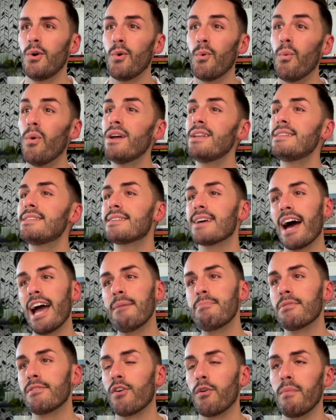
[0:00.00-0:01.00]
One
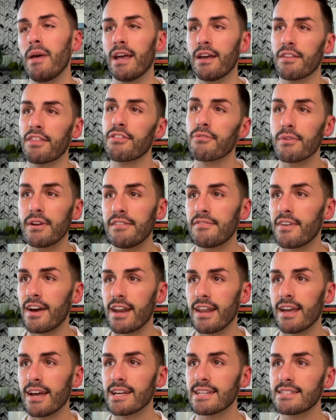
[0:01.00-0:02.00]
type of omega-3
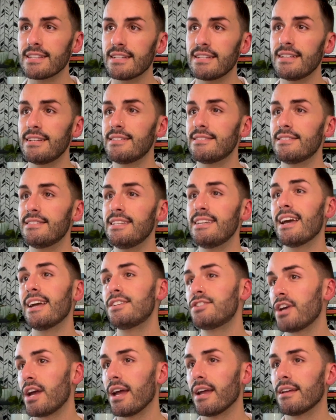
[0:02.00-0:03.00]
fatty acid is
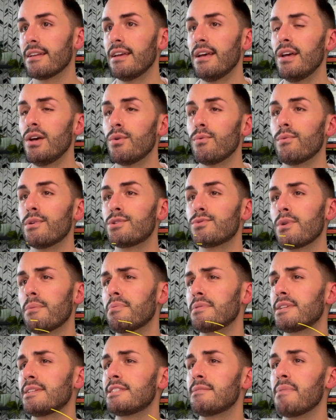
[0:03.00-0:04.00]
DHA, which
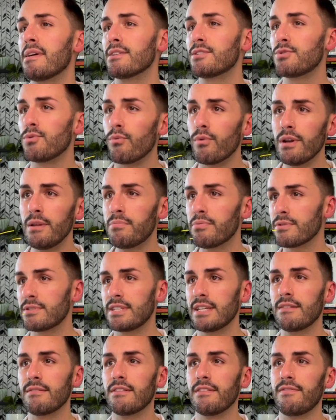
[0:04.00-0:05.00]
represents about
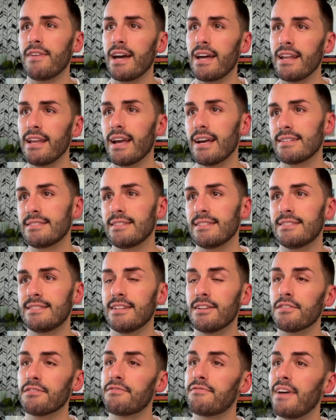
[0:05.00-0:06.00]
20% of the fatty
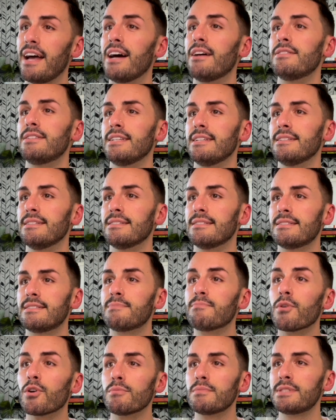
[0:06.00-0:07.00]
acids that are found in
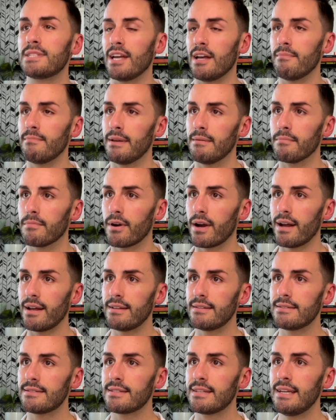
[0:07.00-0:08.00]
sperm cell
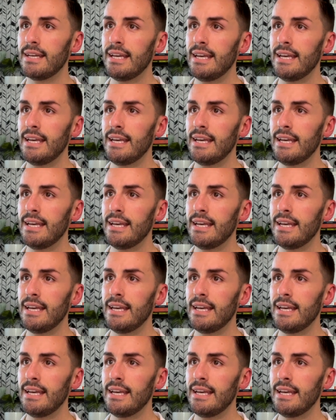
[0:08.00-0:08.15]
membranes.